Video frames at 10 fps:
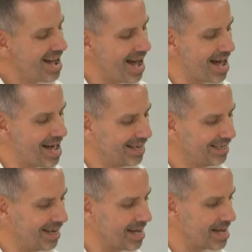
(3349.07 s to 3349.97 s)
And
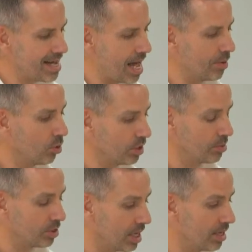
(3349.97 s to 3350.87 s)
what they were
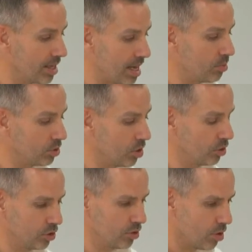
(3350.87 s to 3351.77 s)
saying to them was,
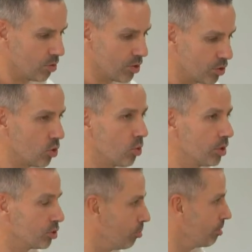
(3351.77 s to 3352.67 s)
look, the door
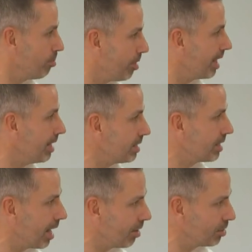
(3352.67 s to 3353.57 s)
is open. Please
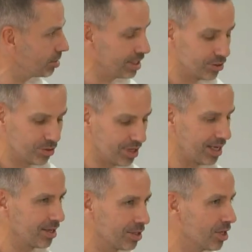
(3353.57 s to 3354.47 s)
tell us these
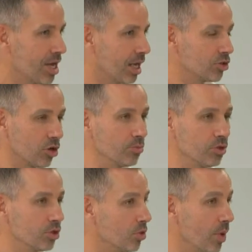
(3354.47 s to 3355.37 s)
ridiculous
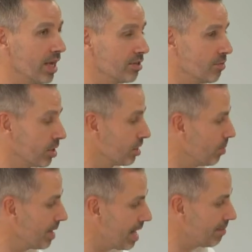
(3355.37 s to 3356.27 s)
assumptions and ways of working that
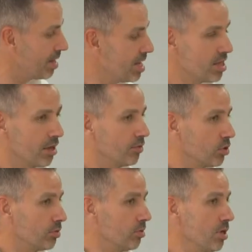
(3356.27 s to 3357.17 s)
we have that have
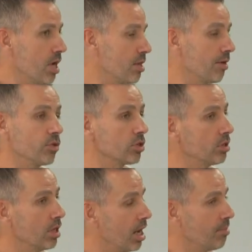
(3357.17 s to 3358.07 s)
just
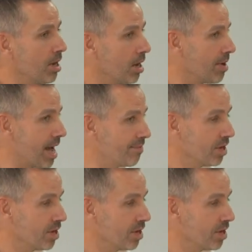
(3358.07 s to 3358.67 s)
arrived.